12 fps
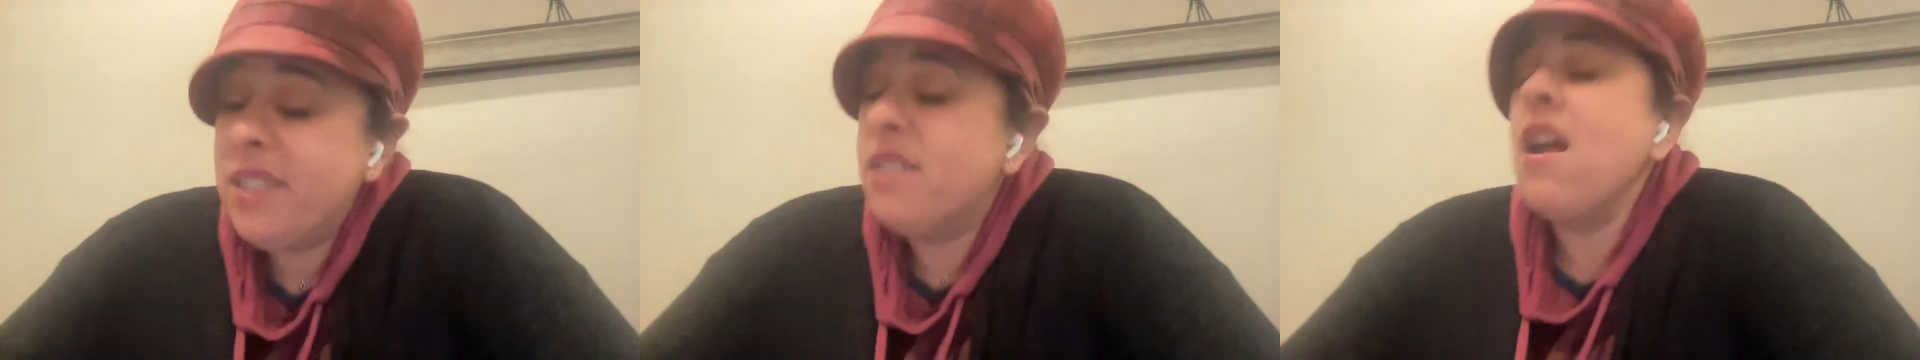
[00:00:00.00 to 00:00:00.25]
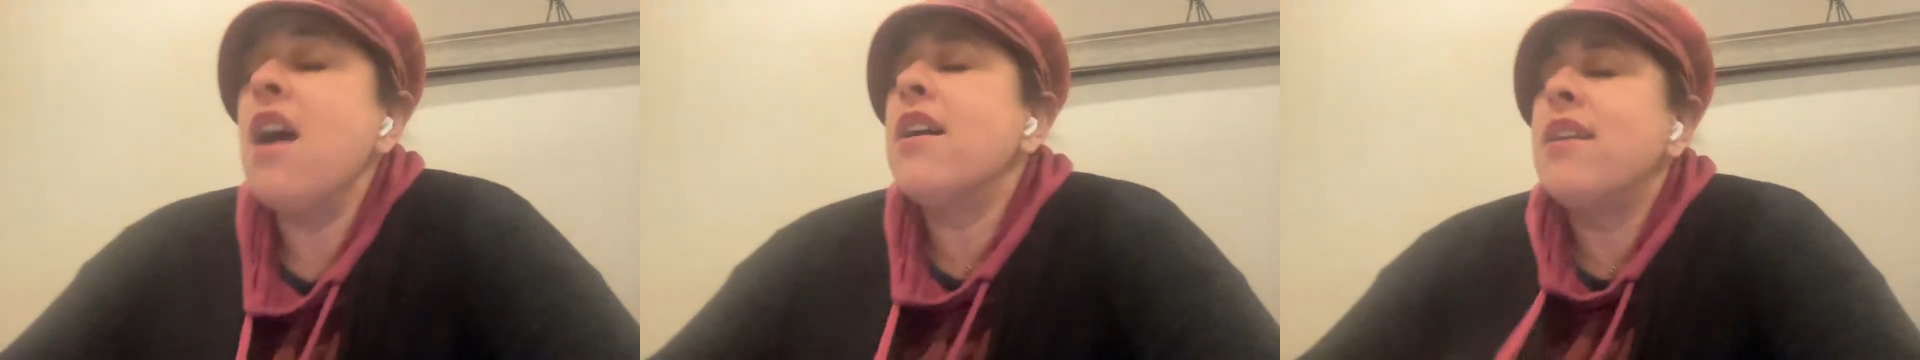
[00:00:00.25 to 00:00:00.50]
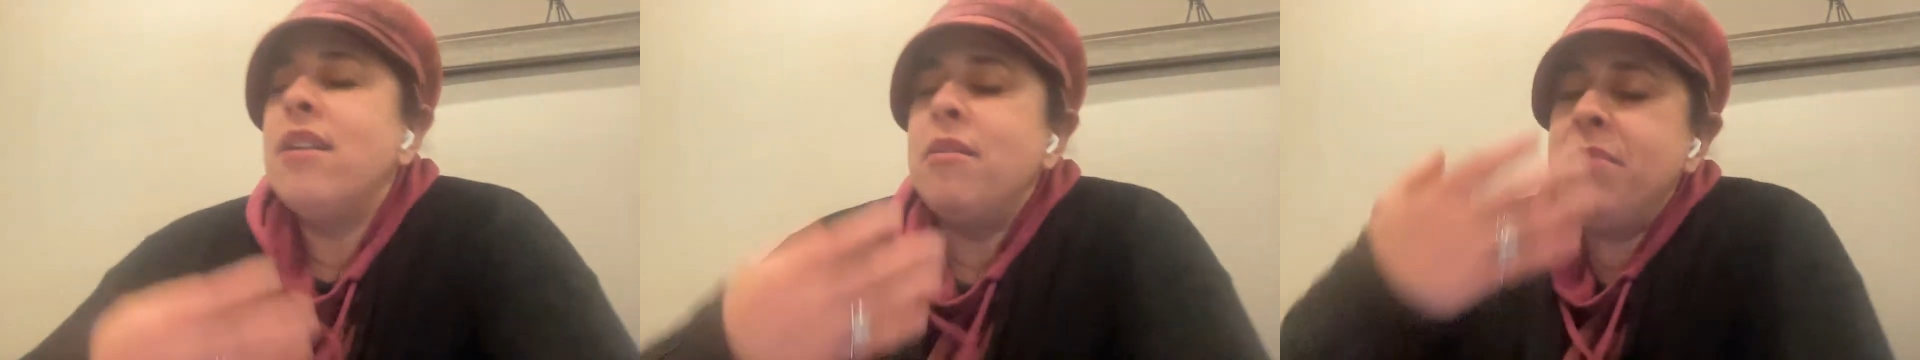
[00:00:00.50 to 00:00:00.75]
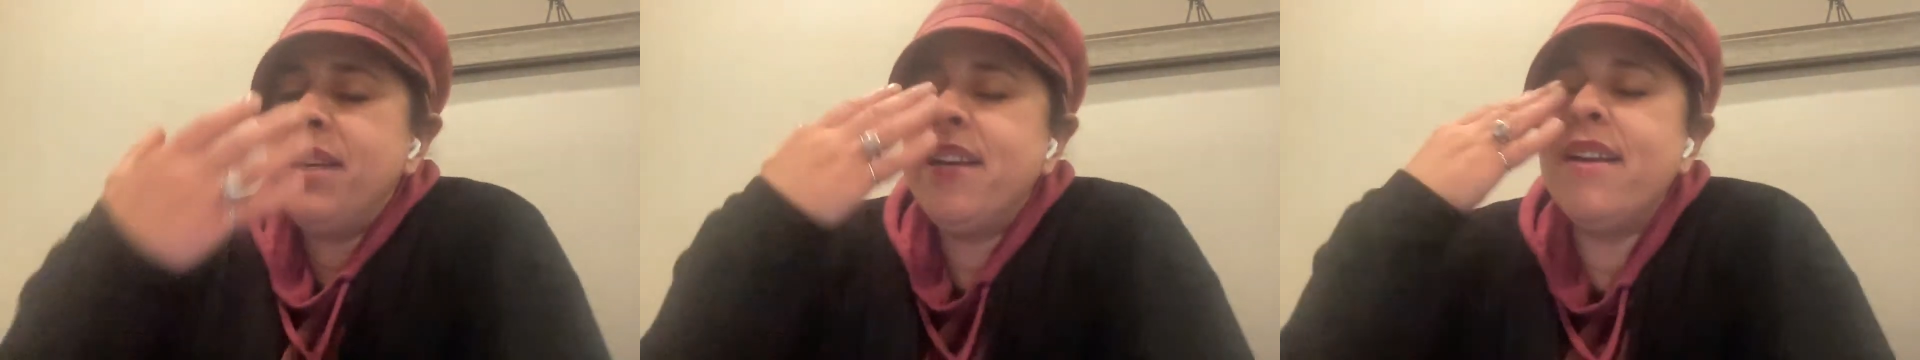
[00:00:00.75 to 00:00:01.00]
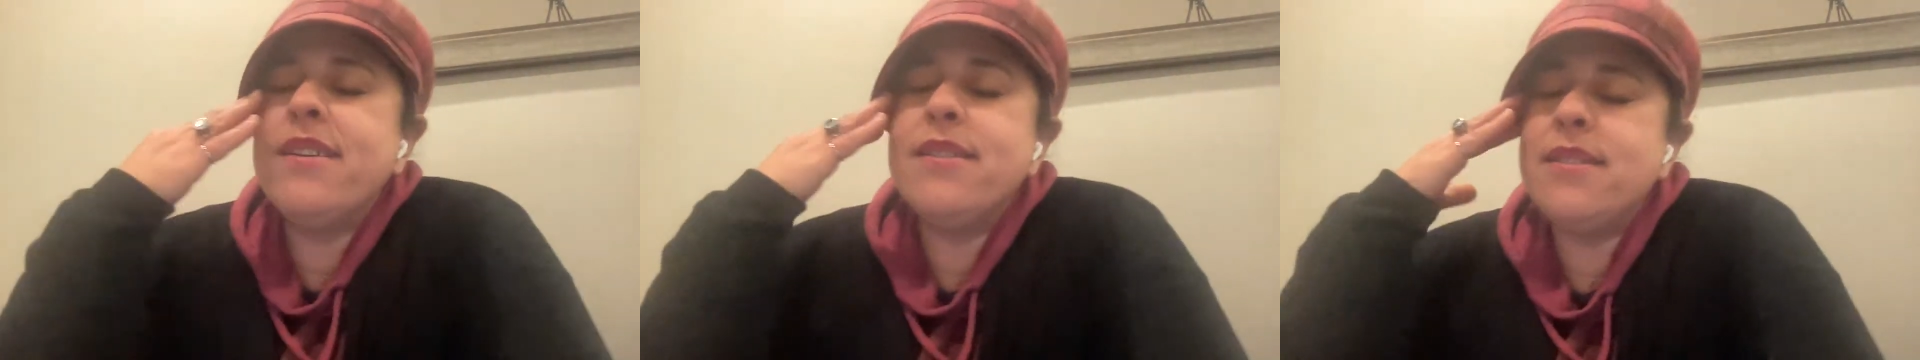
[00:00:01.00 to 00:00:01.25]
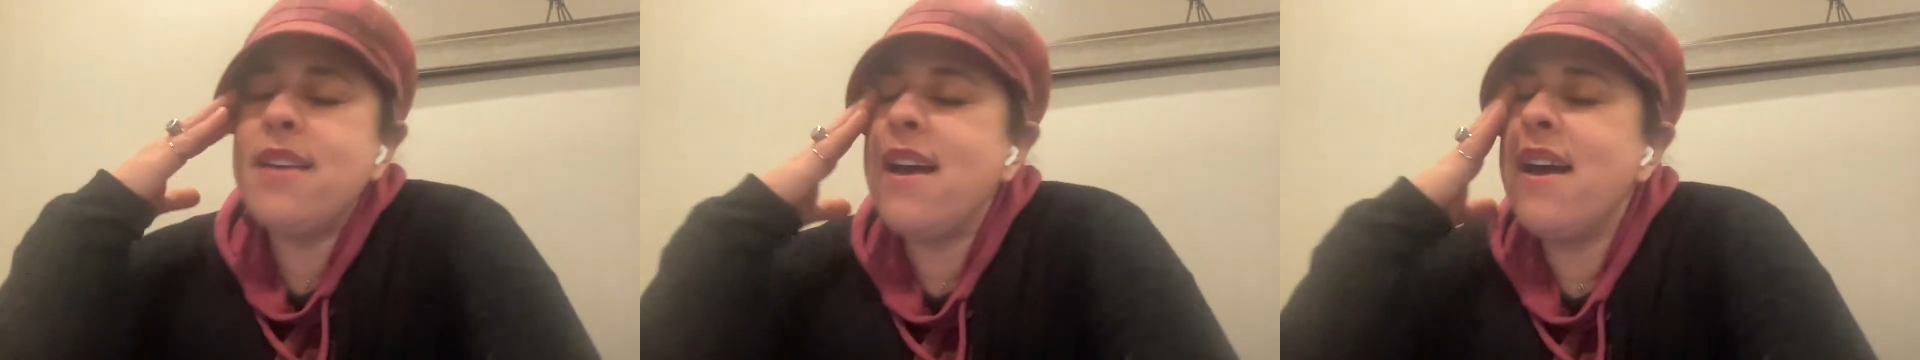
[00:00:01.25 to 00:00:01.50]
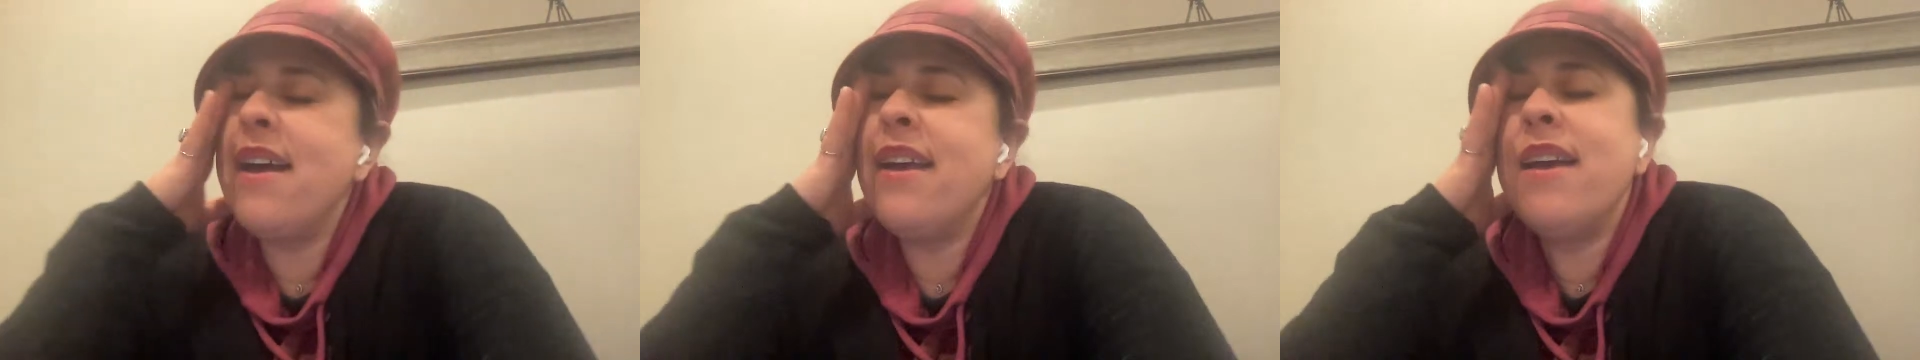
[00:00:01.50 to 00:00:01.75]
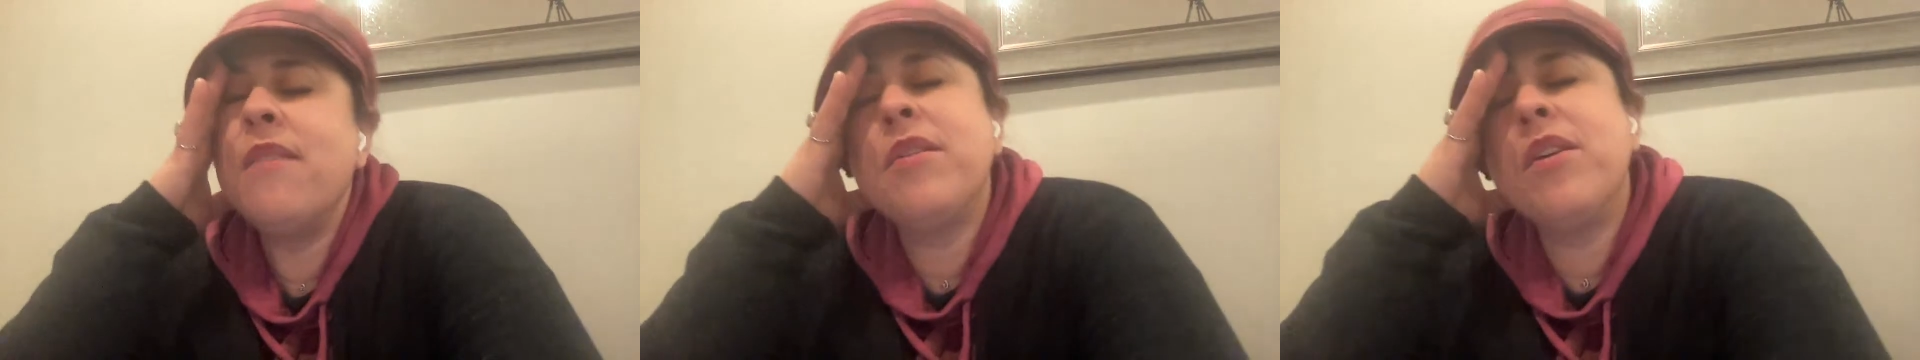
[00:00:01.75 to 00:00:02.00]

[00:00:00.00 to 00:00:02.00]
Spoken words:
stuck because I am